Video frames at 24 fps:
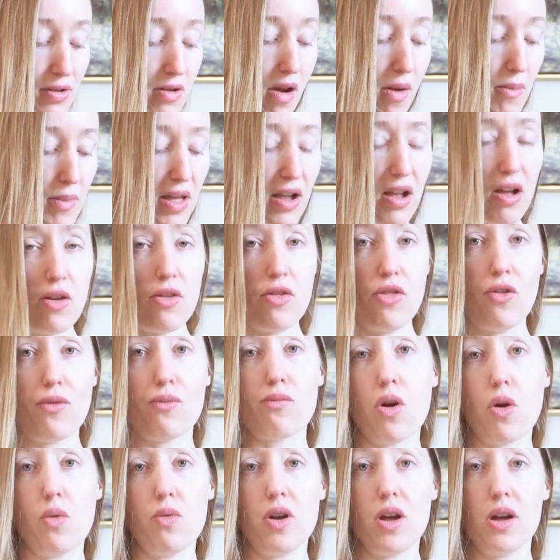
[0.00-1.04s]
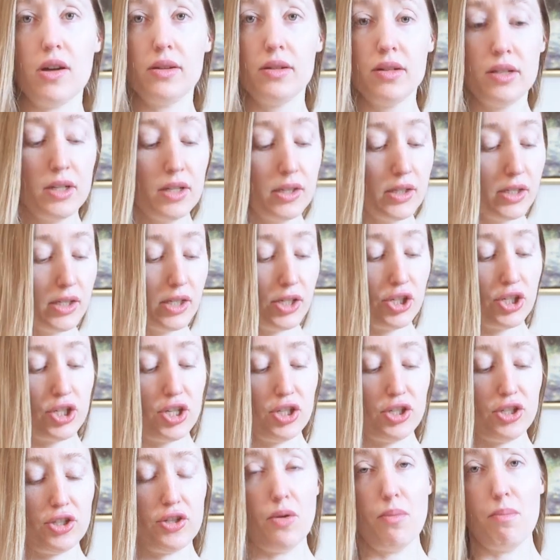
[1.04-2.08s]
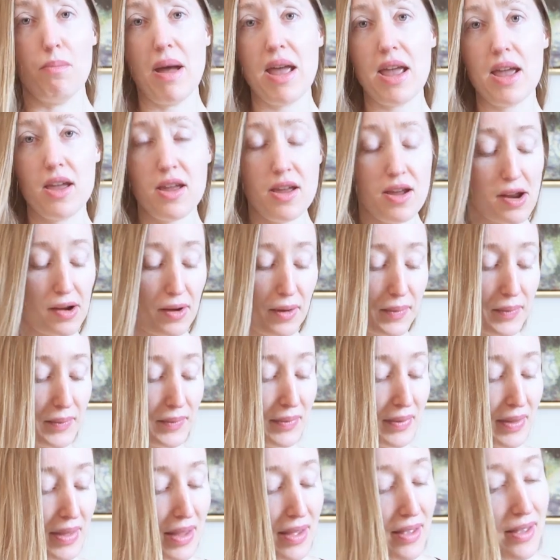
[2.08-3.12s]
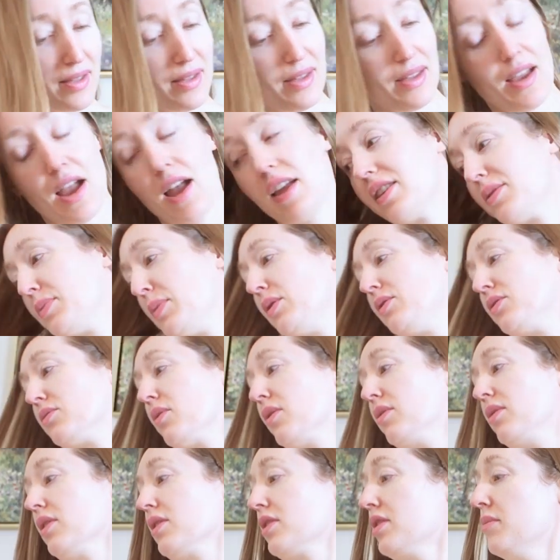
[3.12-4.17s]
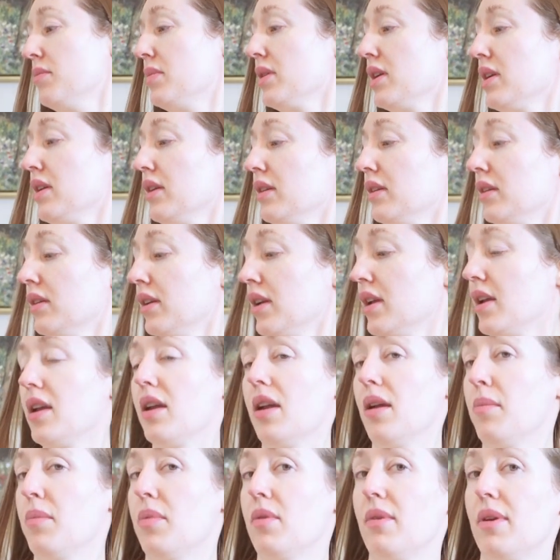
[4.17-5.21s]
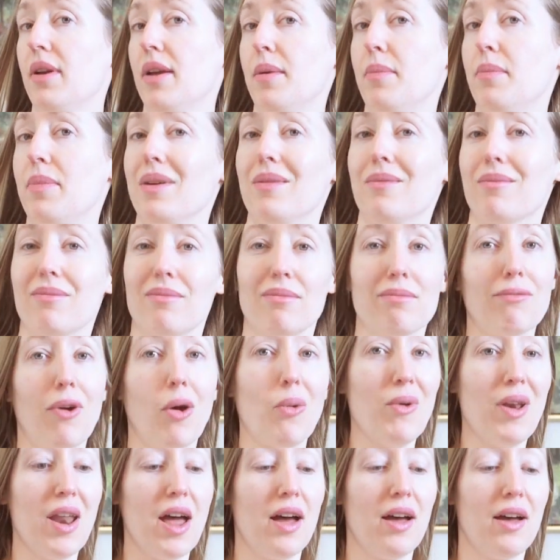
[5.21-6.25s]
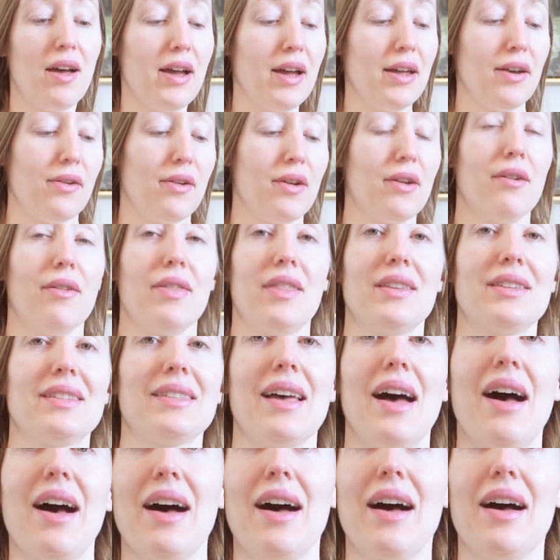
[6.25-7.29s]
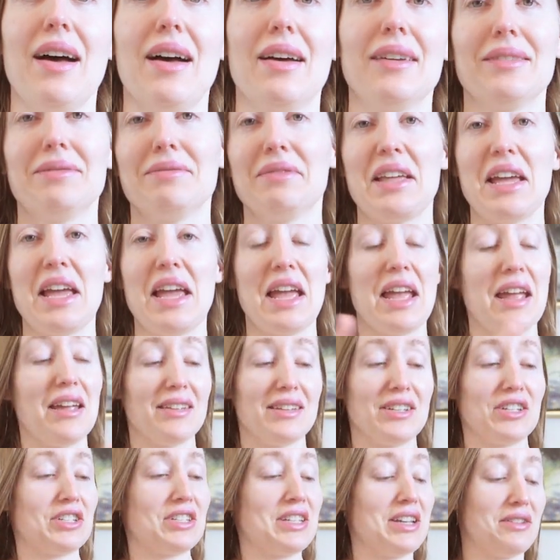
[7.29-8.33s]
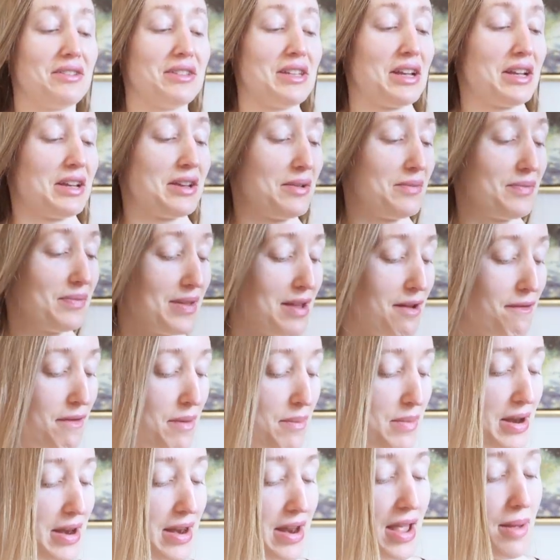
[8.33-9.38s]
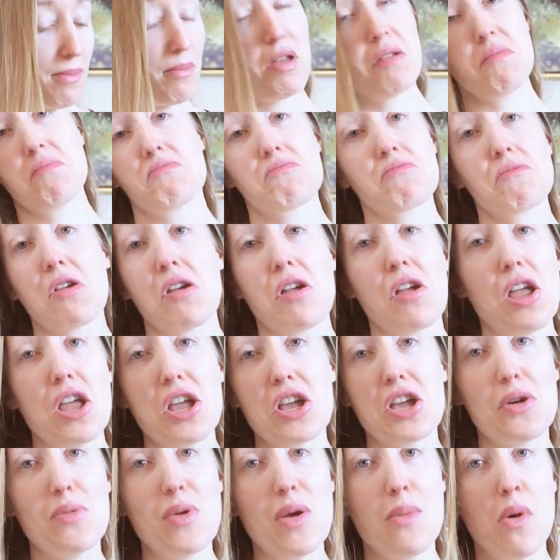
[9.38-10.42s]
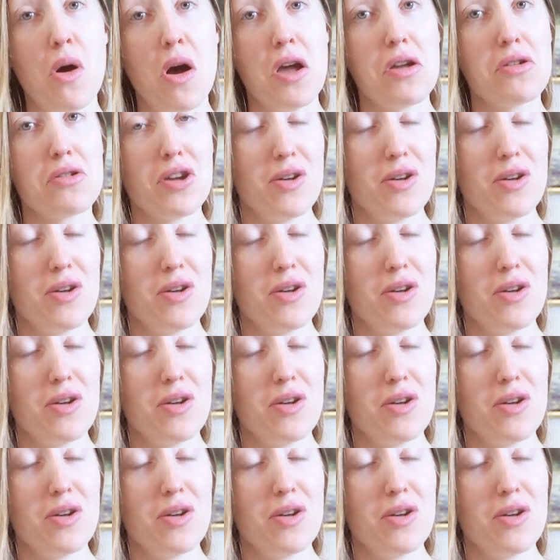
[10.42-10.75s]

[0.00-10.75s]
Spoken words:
I'm like, oh, the Rona. She's so mean. I suppose Rona could be a boy, but Rona, I don't know. That's the the A. It just sounds like a feminine name, but it could be a boy.